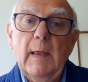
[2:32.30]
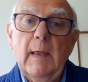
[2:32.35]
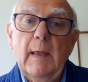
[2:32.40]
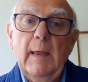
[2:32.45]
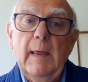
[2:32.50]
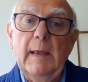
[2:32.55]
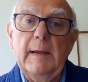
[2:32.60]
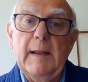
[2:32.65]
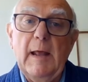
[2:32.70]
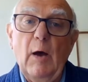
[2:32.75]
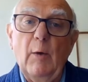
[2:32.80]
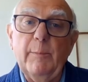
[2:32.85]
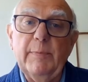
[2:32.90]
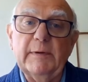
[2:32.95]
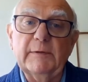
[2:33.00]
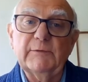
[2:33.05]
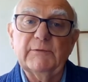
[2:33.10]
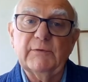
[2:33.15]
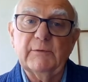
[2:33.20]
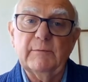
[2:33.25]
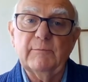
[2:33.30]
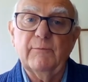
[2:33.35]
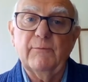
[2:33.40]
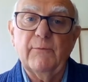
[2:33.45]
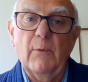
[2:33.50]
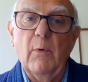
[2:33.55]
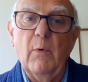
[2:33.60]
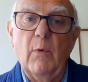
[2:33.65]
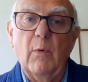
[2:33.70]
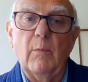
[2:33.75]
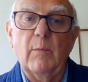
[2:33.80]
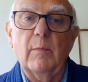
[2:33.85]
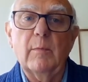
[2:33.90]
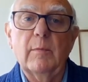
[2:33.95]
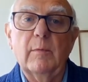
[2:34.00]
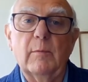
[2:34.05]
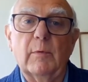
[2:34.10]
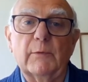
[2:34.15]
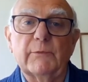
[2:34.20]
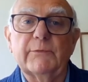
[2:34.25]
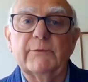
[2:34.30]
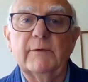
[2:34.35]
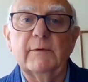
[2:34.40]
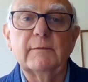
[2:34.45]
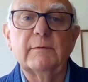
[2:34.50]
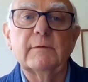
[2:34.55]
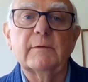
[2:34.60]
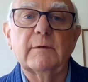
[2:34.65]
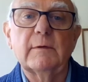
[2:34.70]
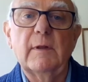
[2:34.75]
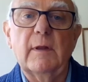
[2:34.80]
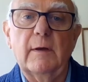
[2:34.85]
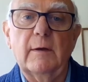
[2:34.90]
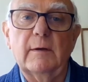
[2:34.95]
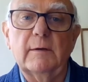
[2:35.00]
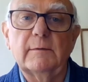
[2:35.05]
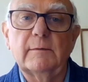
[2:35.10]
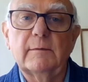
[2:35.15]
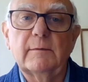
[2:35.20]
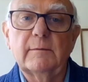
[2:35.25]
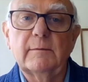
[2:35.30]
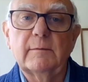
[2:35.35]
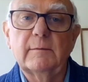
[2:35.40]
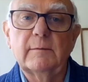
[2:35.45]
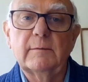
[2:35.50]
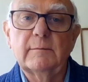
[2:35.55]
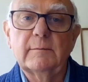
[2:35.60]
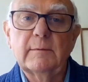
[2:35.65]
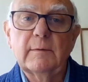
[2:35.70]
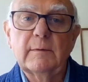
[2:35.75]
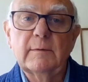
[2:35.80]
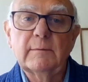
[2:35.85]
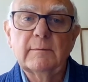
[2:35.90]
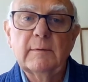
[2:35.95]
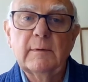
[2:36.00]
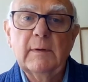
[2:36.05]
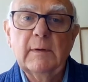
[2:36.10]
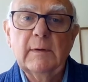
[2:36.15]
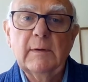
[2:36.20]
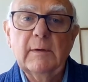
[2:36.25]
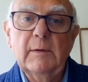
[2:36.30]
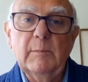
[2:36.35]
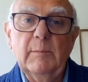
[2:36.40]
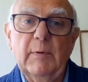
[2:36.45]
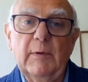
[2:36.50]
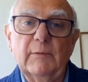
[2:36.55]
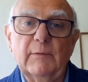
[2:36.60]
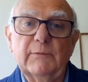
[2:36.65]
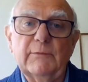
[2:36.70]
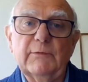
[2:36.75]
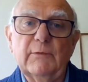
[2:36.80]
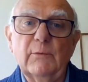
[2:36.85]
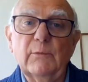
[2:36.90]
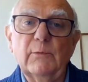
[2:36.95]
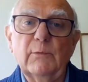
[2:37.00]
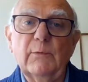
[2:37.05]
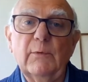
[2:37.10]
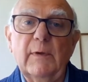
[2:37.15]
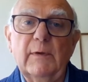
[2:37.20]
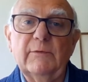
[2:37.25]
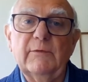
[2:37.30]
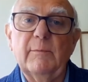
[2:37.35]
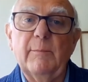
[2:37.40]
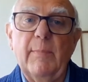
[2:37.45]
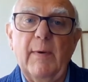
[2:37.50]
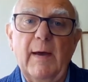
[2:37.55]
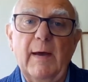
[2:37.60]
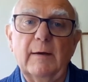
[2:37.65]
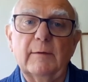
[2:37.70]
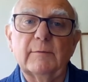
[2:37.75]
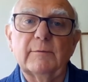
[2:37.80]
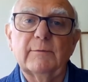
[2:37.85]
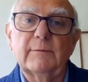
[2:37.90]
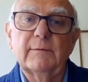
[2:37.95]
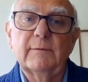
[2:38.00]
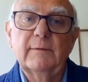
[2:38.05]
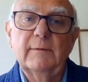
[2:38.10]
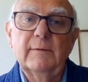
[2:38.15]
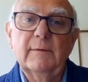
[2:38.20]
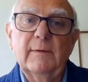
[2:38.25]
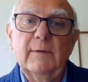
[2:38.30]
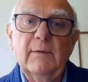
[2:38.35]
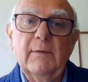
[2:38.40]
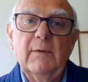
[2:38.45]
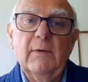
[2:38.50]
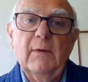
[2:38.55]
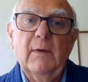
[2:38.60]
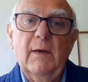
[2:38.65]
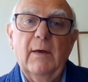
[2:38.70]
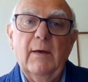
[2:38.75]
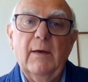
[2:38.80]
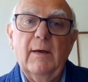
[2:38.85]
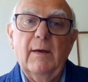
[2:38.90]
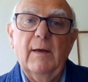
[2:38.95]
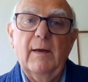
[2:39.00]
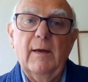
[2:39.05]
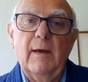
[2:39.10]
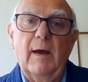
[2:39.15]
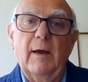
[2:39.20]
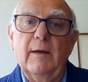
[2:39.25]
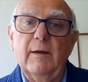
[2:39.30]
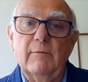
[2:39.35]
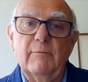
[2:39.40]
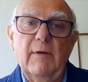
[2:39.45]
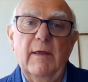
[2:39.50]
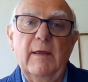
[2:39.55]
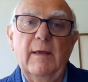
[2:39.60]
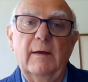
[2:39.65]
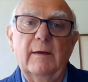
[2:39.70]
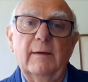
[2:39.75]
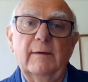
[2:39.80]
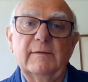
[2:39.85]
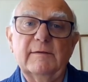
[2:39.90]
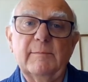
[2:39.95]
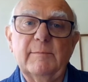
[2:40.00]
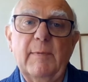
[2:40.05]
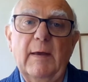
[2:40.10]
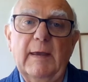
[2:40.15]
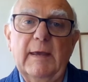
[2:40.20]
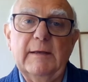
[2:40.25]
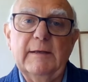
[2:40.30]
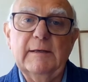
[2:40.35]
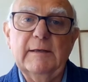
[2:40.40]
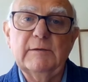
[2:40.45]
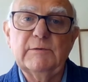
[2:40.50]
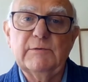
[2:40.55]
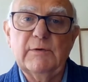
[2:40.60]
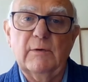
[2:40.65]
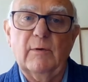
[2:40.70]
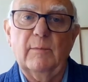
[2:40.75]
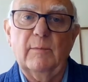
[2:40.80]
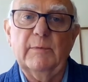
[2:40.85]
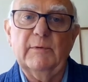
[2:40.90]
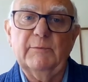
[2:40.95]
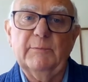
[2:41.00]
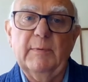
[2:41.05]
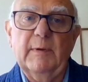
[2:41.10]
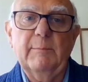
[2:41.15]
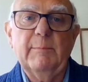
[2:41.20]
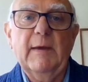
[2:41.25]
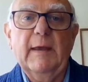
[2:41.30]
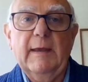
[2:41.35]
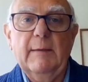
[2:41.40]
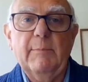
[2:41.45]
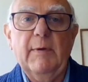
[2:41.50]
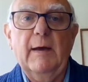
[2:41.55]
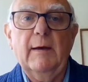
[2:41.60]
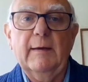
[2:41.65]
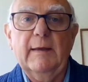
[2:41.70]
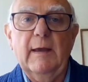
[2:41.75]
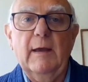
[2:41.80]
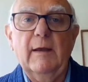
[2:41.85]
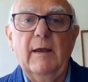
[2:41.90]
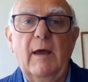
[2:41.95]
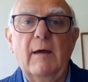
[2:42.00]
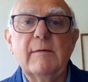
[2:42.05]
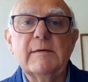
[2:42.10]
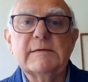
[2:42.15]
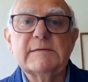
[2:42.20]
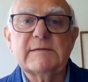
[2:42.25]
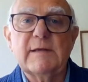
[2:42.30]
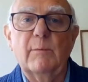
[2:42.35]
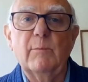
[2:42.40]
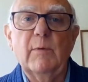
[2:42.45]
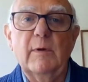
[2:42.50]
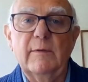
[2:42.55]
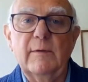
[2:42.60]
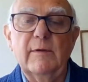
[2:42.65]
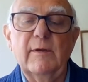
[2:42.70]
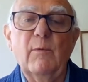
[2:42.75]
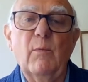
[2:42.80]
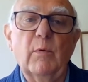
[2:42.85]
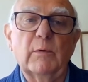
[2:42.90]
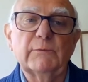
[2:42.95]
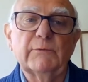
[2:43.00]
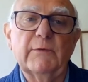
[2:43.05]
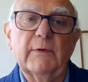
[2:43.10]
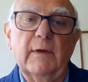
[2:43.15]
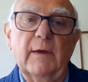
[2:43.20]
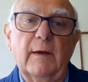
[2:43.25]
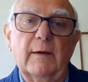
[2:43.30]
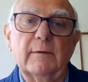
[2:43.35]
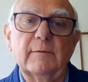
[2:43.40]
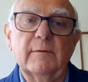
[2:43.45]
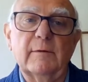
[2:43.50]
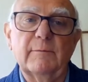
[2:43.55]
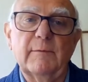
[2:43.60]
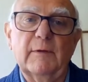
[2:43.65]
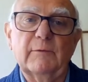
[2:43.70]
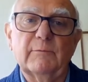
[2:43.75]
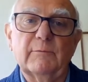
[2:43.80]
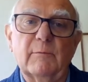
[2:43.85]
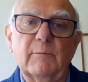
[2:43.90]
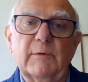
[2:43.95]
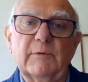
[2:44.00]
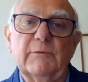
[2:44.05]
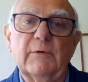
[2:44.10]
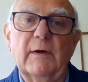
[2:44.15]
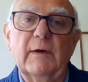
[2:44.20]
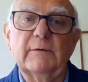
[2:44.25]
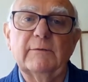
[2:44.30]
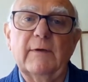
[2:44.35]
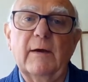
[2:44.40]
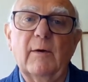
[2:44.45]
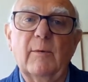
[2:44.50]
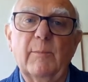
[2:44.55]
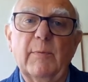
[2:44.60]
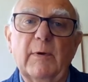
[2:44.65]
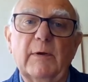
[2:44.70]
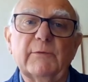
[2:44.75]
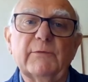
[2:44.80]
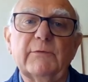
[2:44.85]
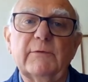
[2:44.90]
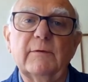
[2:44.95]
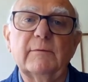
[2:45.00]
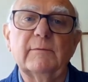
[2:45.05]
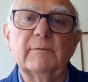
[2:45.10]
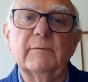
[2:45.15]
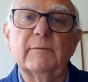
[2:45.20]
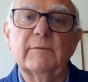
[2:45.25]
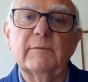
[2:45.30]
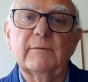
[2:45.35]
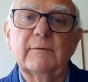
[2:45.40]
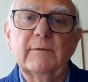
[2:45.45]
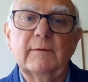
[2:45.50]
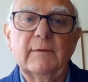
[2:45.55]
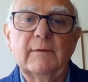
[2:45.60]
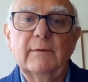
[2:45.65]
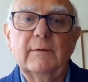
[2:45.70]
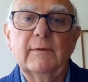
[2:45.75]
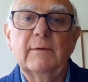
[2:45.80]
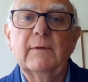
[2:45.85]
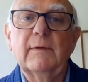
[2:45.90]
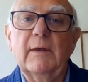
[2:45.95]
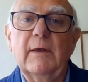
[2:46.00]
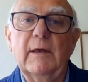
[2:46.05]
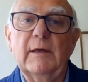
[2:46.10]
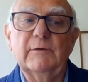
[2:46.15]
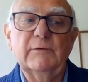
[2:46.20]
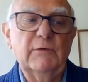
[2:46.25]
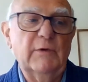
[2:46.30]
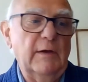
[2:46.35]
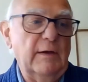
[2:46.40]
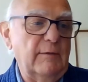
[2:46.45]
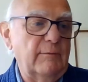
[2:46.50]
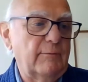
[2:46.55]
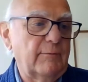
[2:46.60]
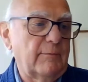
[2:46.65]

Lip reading: In helping to inform what students learn. Because school is about a career, it's about getting a job, it's about going somewhere that you want to go, and that's what we're trying to help our students achieve.